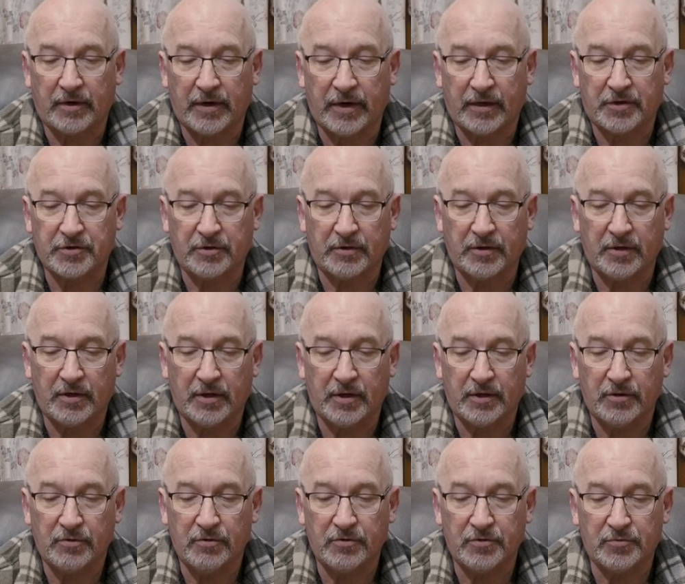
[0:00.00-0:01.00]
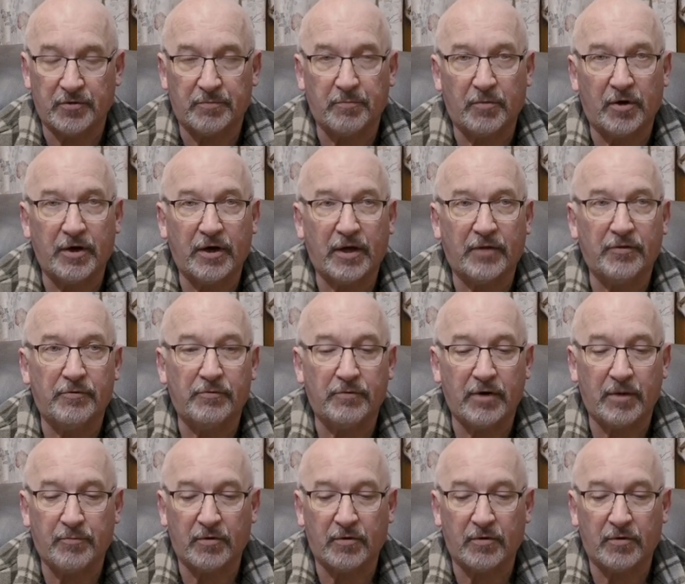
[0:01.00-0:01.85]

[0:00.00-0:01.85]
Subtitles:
can actually use with my other